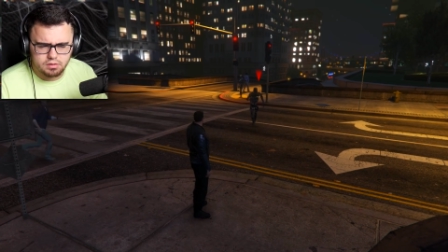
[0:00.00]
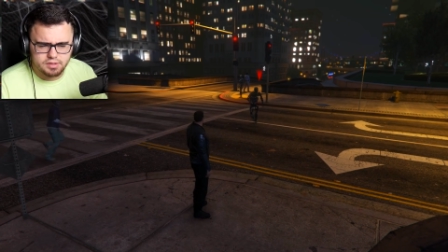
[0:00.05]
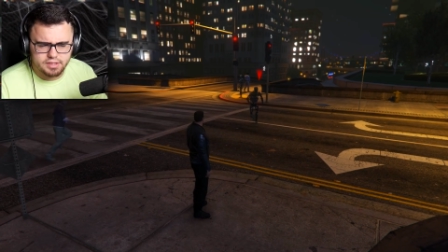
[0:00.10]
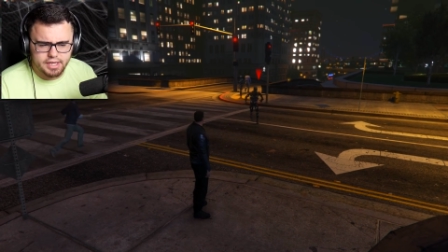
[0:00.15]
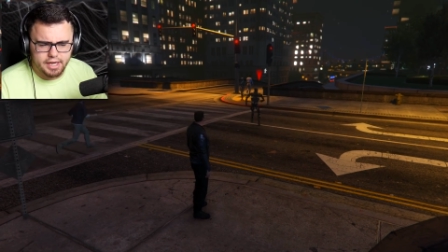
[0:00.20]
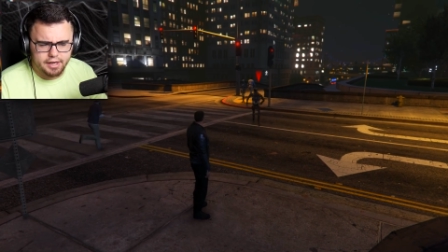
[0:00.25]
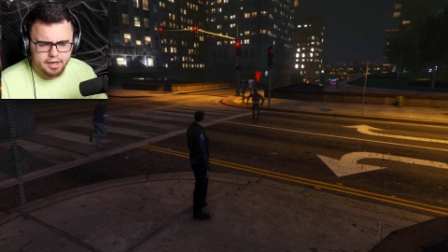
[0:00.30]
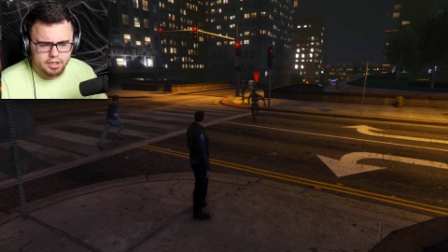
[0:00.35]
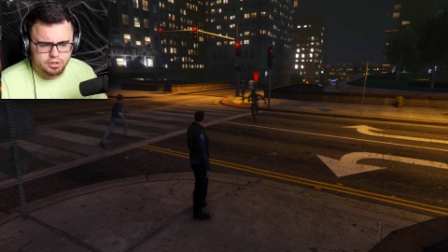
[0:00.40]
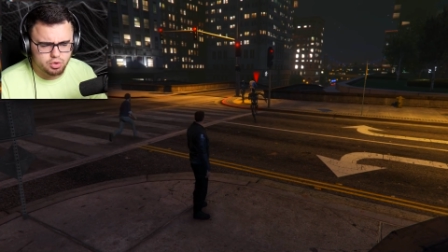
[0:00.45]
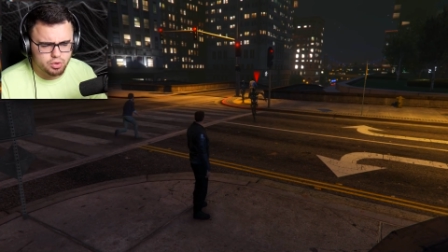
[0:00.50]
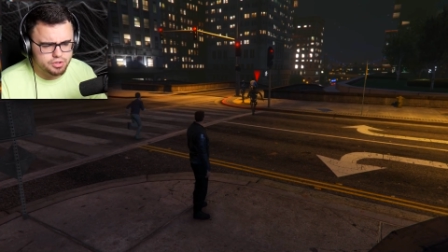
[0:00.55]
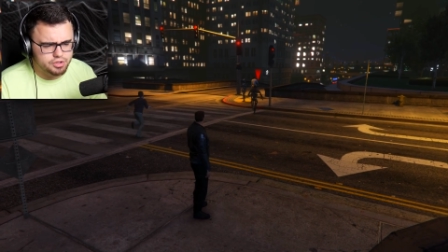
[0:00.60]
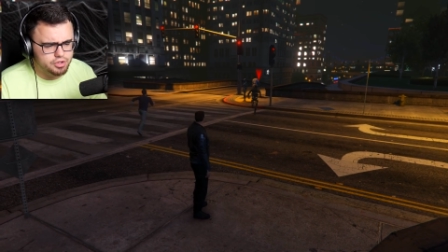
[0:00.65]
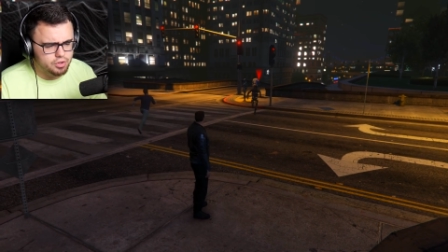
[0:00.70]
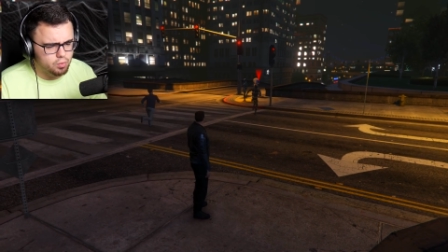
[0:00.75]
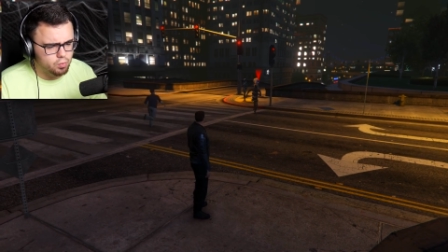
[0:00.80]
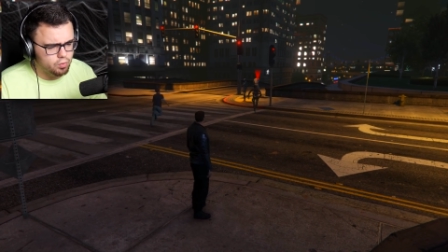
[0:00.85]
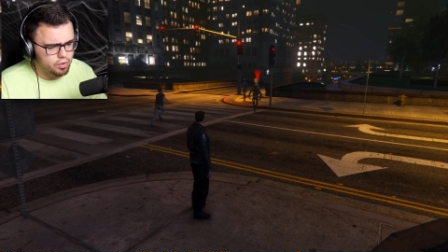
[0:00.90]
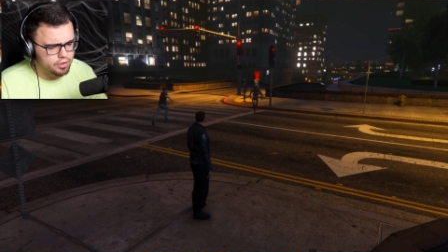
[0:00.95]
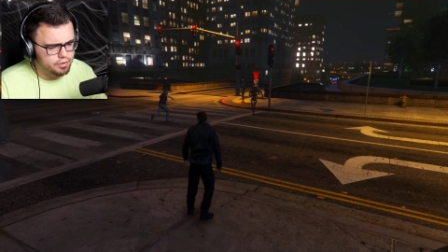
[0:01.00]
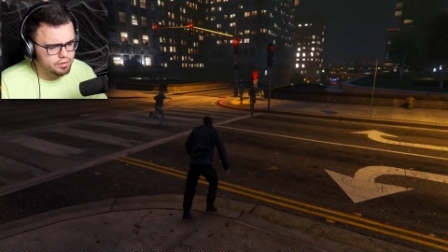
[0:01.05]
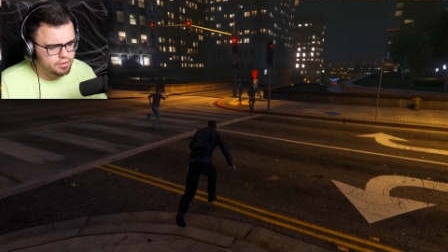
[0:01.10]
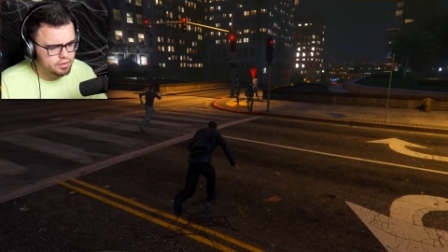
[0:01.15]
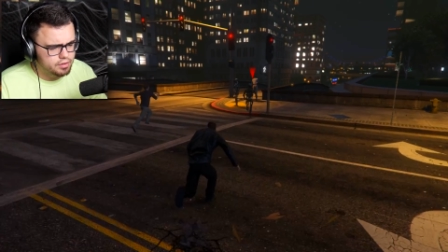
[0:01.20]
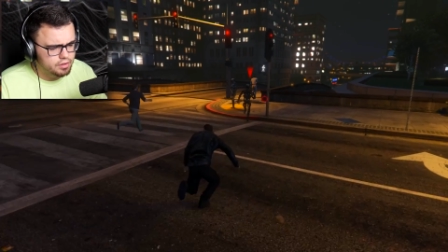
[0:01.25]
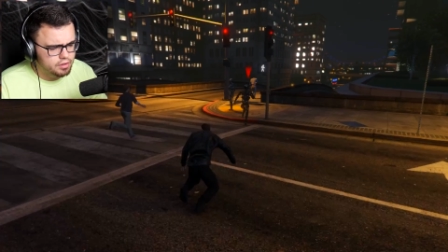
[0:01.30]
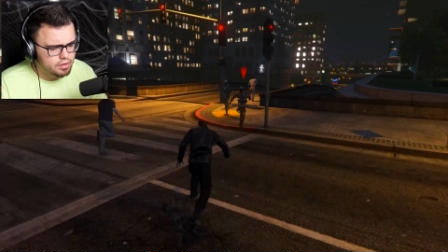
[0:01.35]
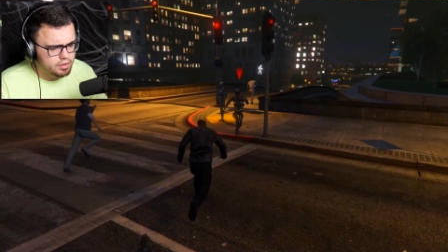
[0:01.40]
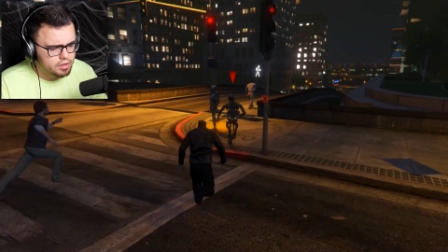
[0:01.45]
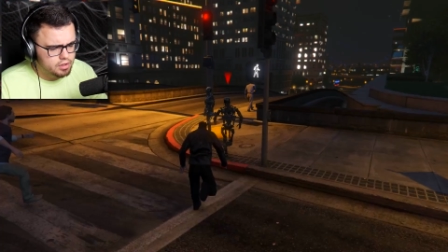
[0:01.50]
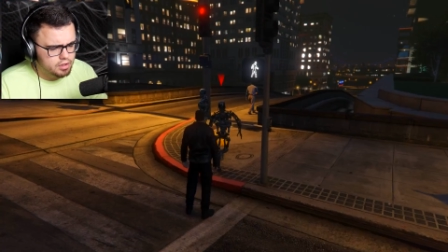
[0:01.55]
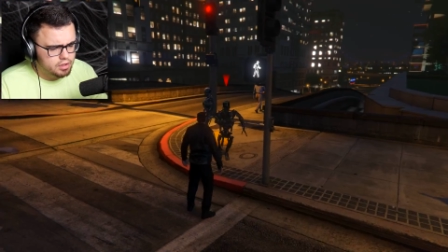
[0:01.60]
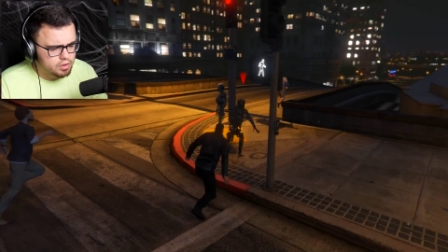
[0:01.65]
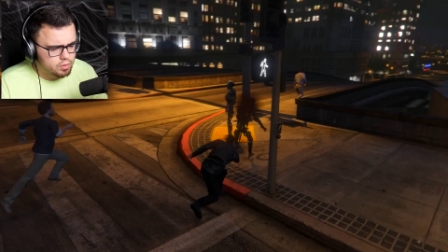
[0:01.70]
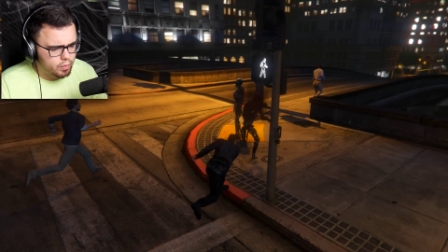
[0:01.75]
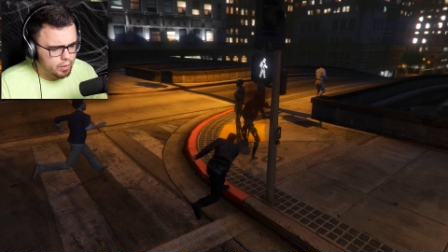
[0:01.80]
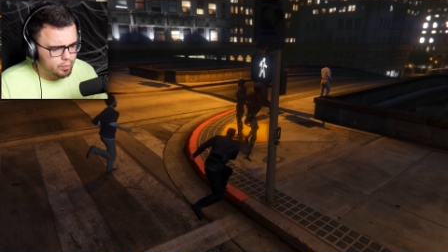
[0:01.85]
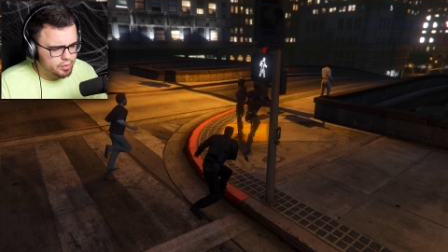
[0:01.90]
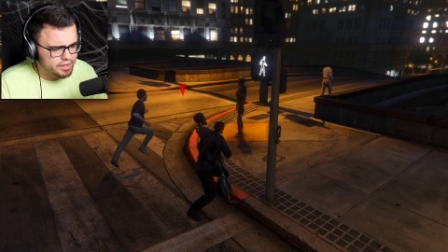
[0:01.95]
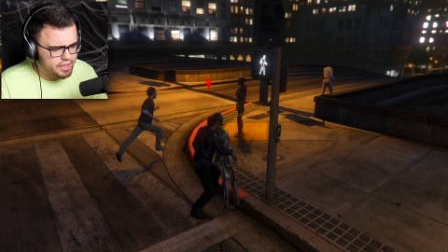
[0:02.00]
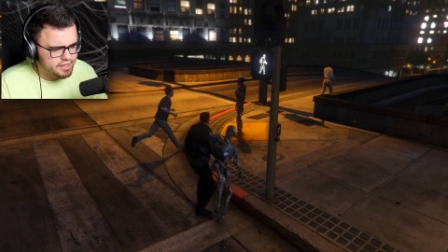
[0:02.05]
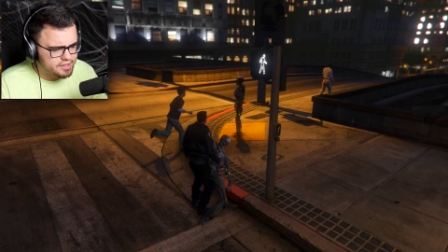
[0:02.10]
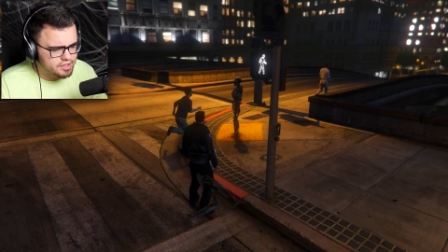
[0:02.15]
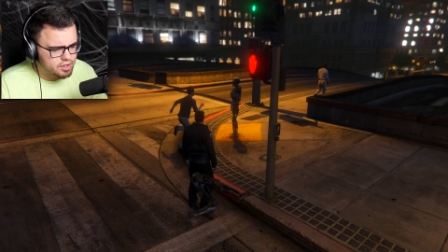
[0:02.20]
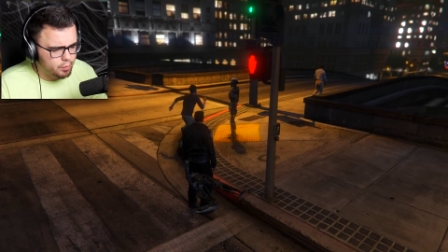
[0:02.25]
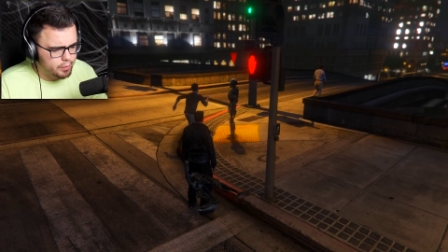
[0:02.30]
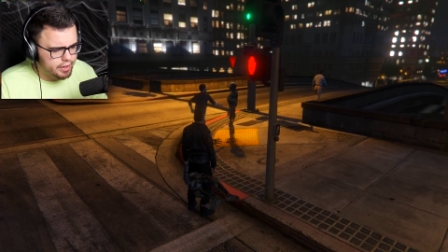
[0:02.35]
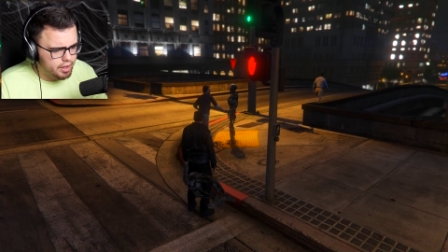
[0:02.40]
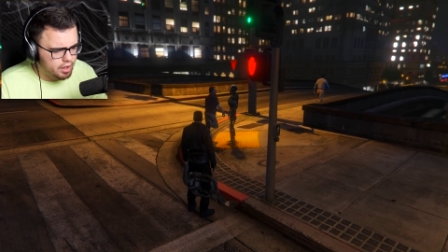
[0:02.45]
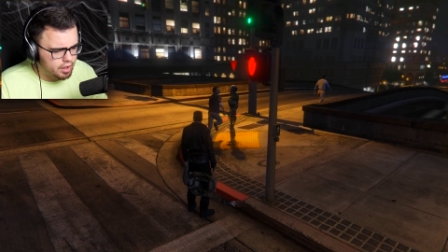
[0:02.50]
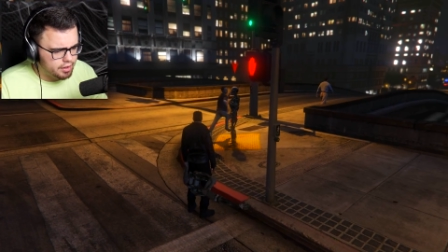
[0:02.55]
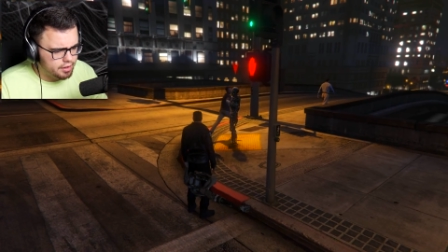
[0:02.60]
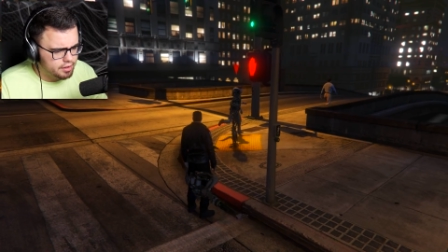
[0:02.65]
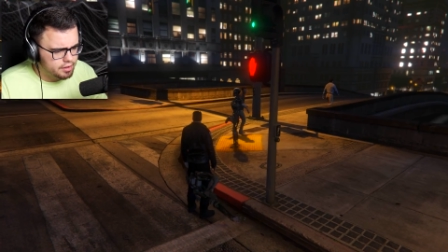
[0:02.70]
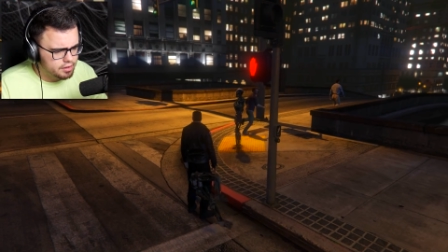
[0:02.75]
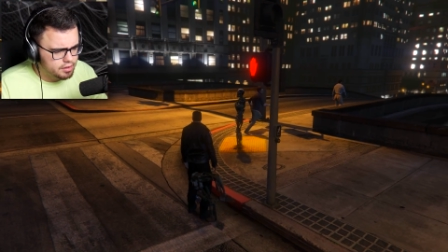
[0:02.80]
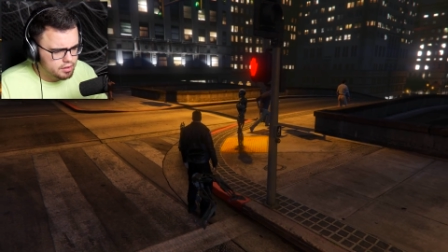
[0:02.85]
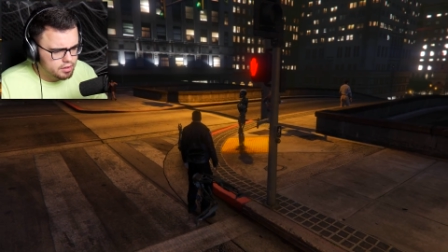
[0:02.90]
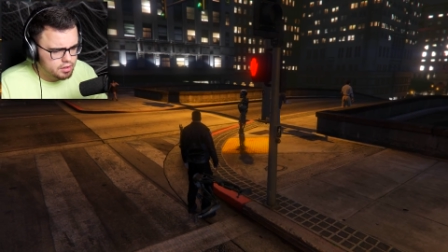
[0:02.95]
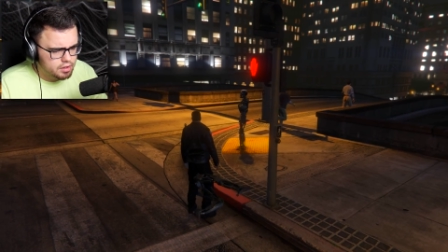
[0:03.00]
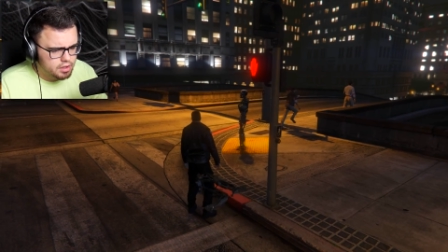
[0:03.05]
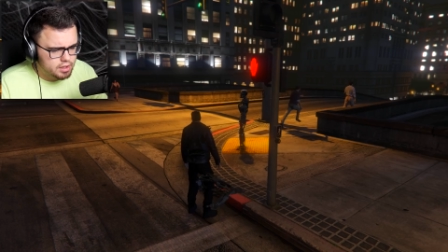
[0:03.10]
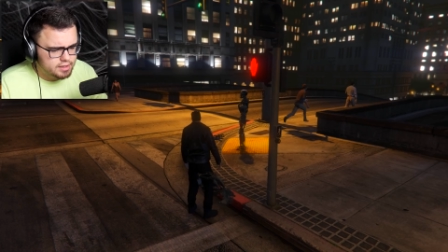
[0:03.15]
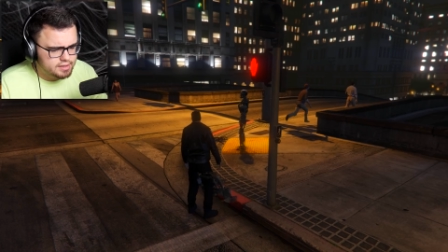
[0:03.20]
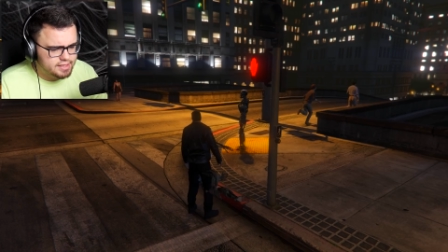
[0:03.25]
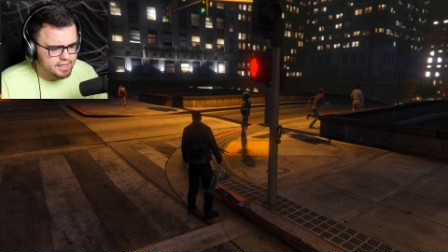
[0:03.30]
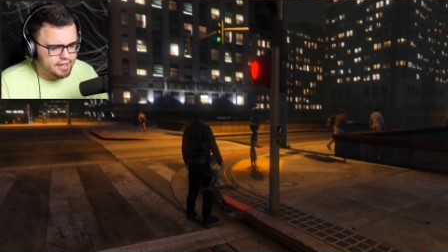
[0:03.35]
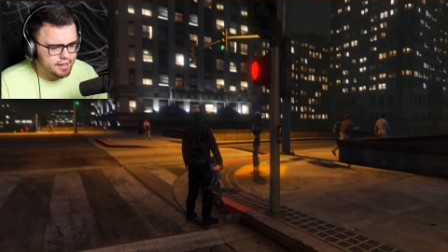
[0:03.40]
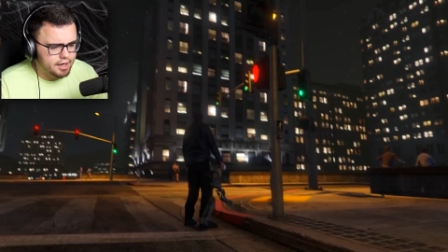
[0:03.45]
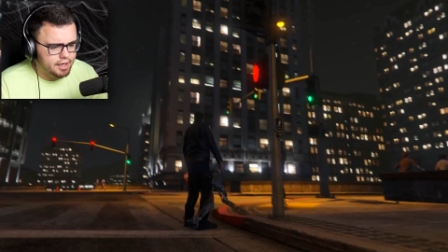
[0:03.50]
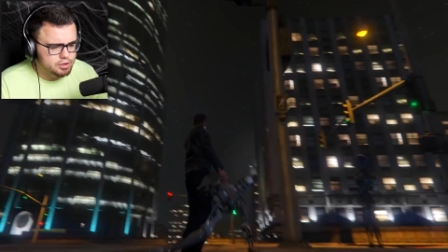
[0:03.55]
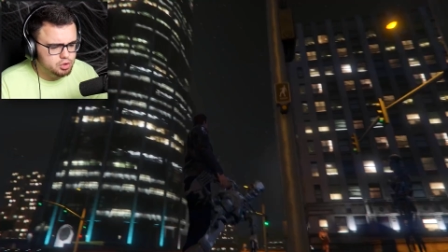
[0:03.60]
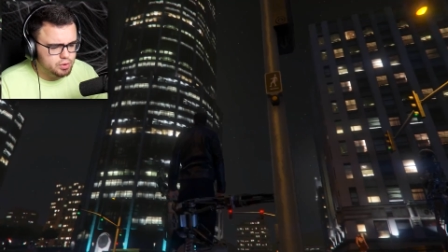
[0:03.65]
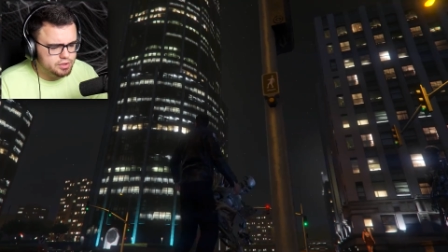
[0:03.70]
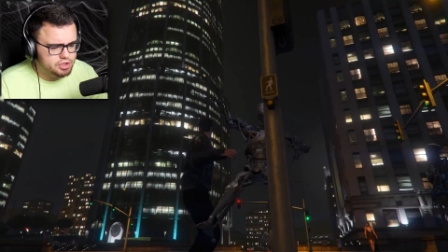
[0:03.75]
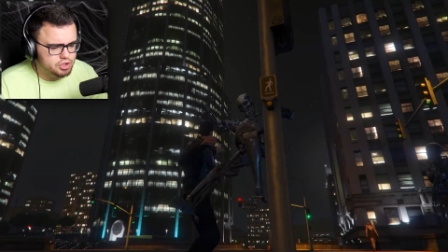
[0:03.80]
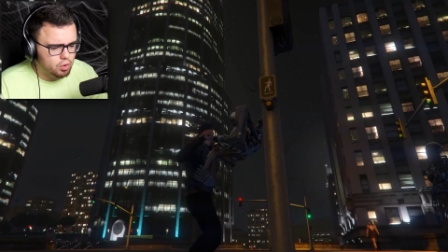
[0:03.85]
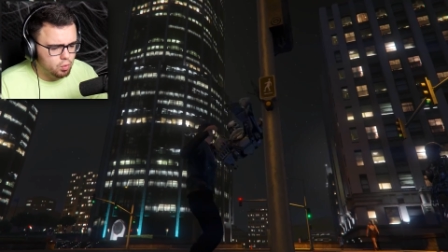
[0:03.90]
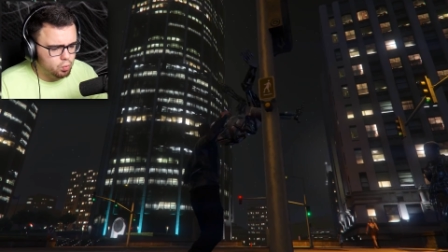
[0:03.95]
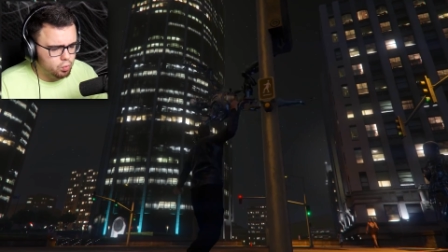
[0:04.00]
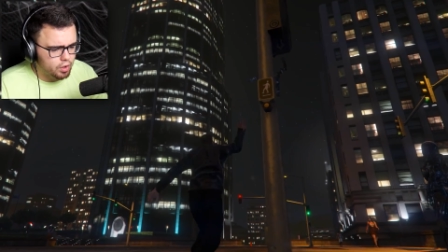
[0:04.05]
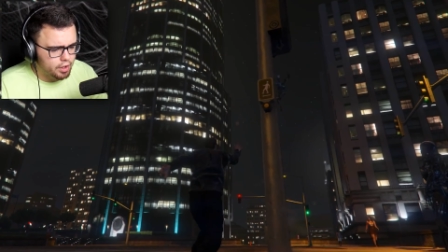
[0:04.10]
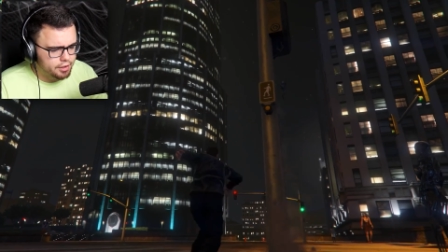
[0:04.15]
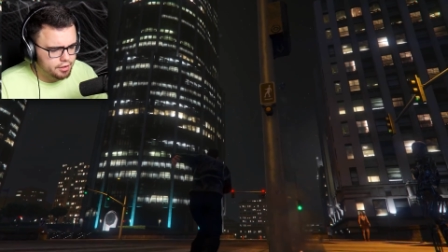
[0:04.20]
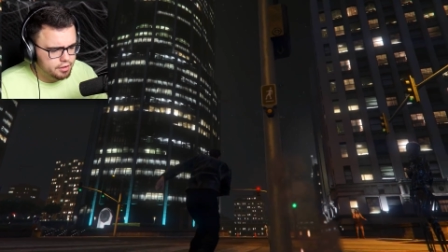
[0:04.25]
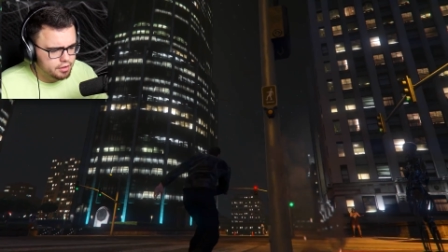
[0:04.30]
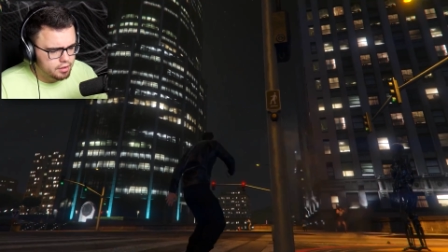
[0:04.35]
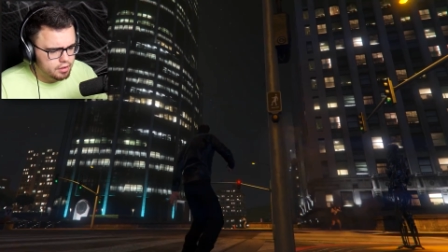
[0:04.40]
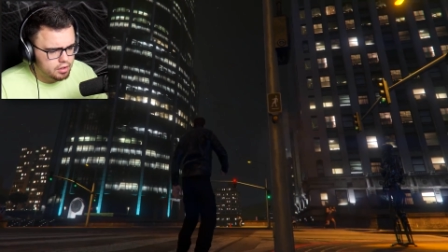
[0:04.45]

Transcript: T-800s don't run. Wait, what the heck's going on? T-800s don't run.